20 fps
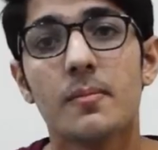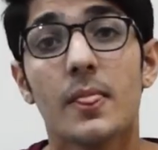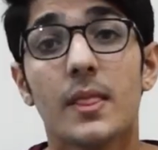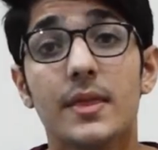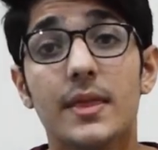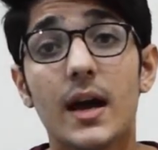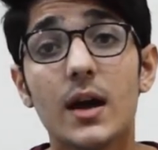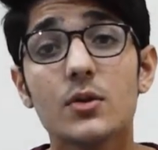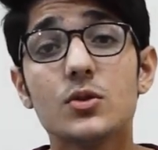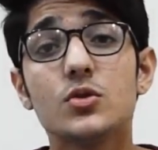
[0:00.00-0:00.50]

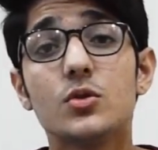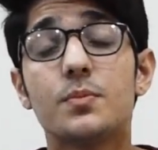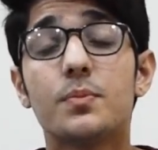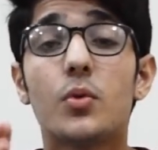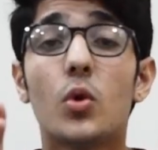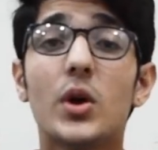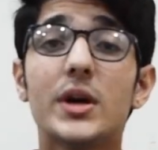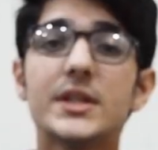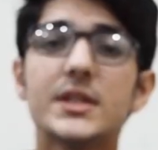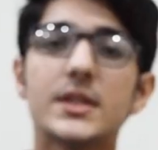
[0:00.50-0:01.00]
Now to
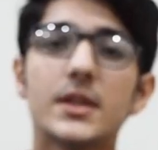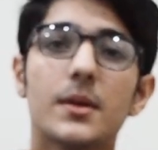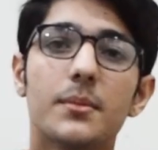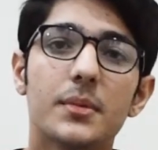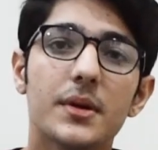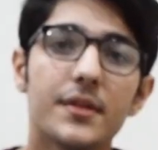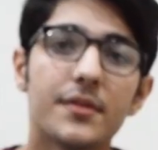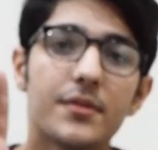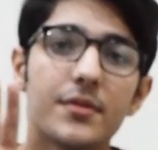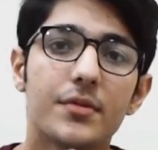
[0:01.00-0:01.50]
point
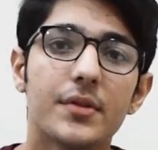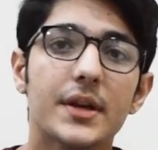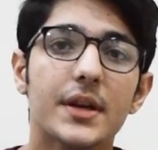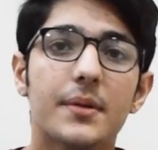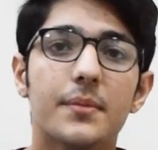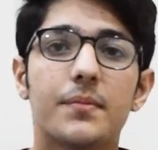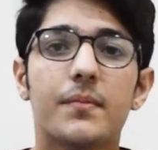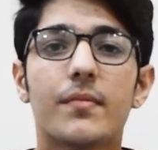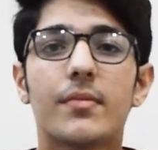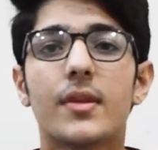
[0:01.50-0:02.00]
number
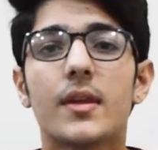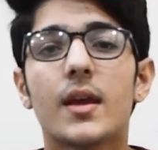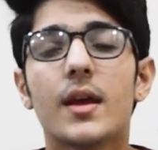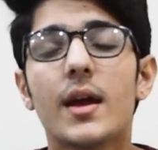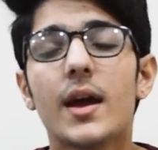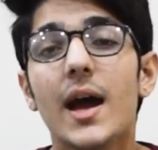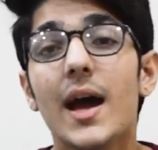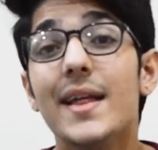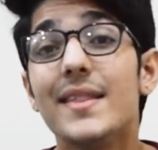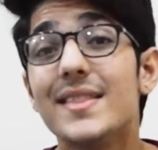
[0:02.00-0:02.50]
3,
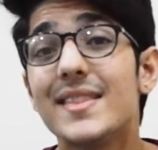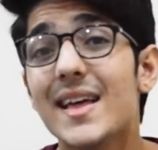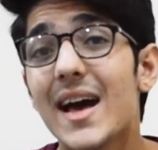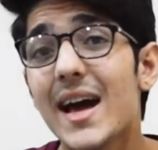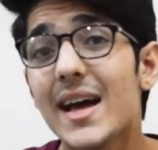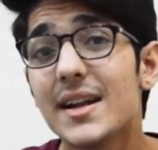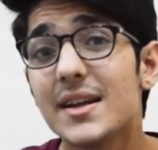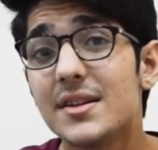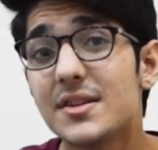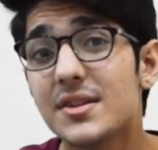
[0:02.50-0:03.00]
and
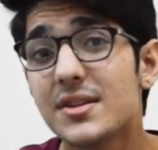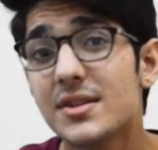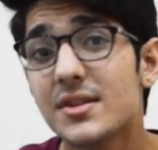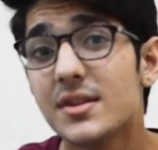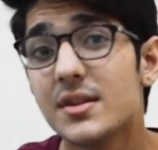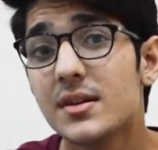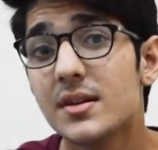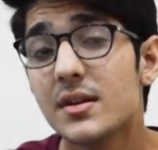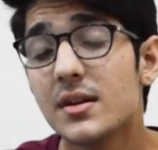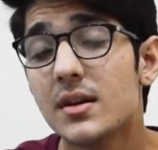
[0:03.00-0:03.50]
that
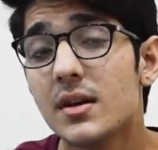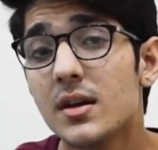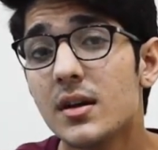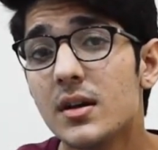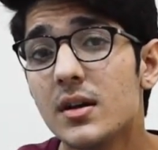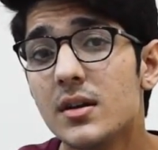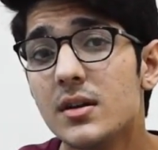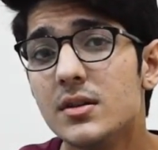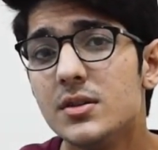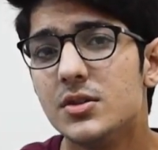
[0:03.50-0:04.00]
is,
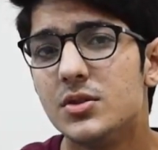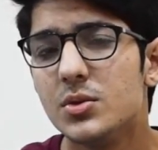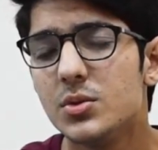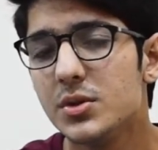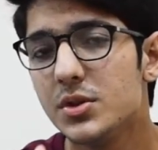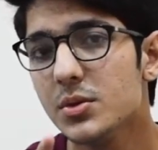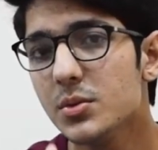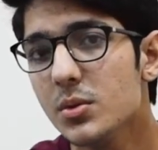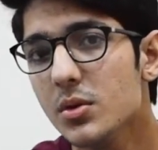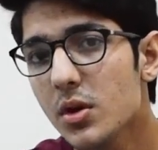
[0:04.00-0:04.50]
do
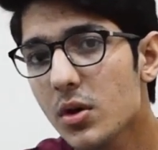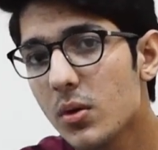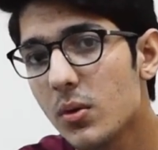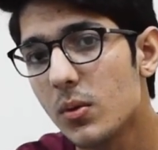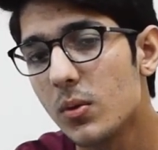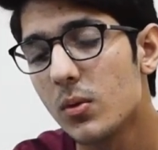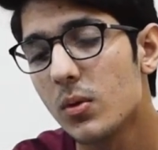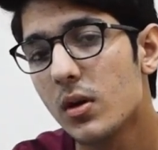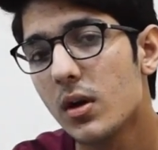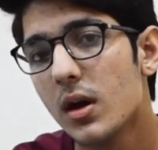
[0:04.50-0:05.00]
you
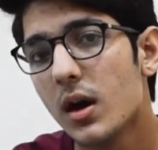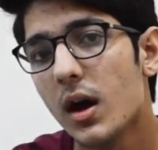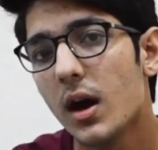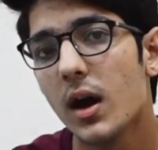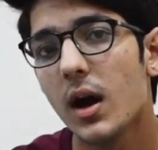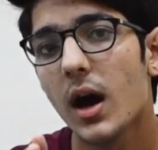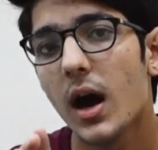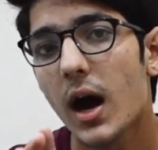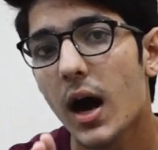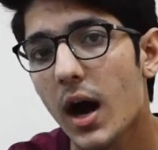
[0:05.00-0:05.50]
know
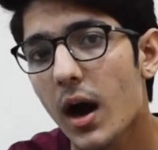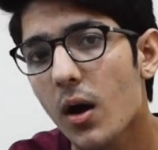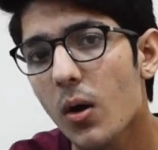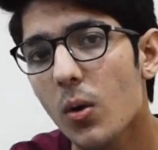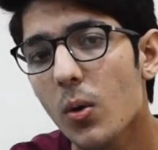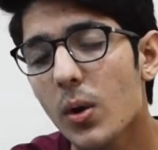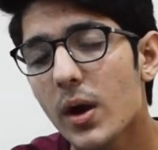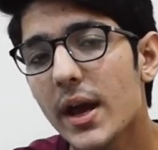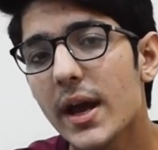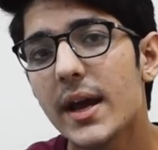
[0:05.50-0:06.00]

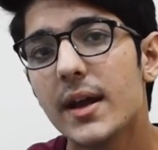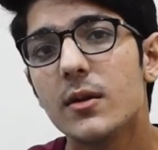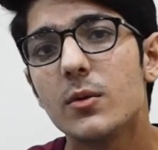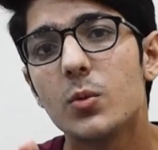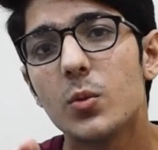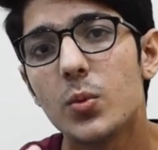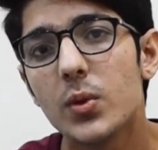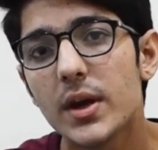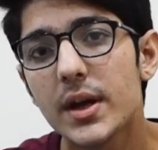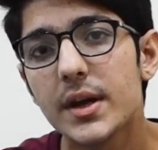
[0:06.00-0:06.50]
how
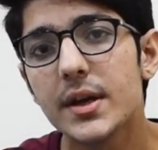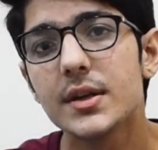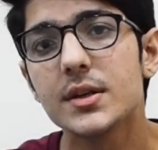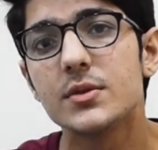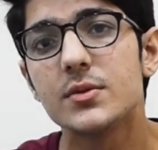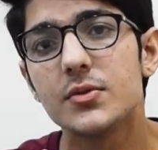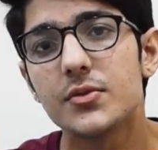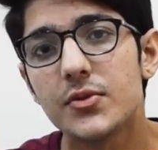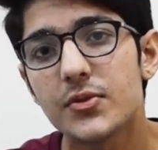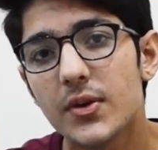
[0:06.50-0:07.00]
and where
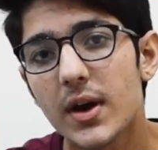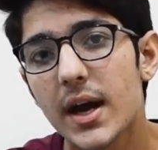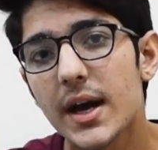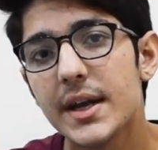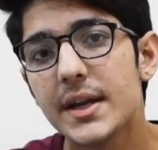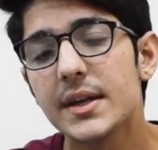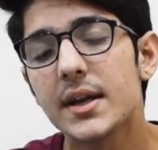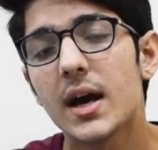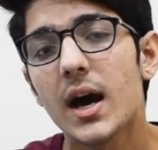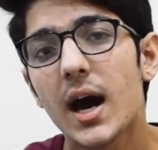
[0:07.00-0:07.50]
to
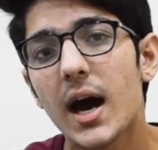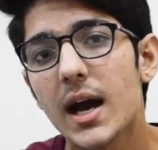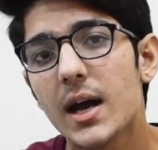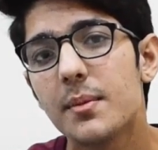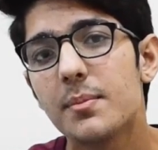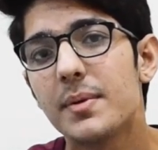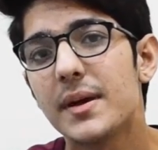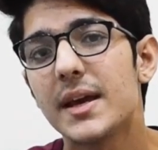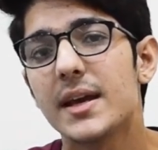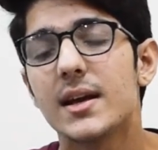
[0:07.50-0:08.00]
find
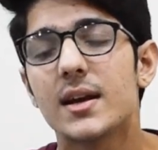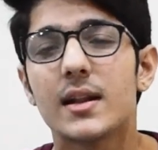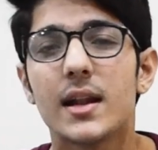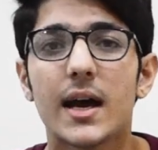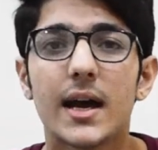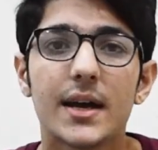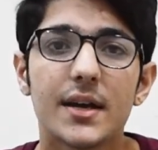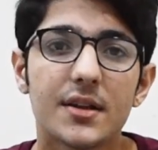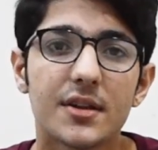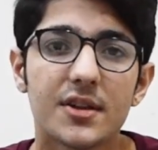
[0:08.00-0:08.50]
high-paying
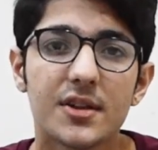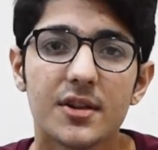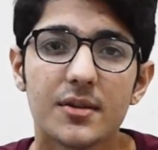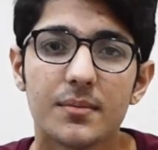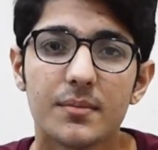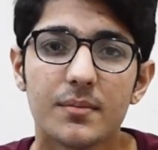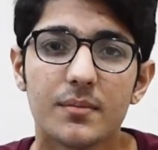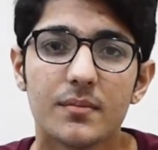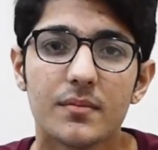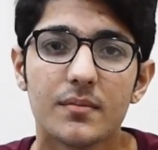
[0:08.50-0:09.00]
clients?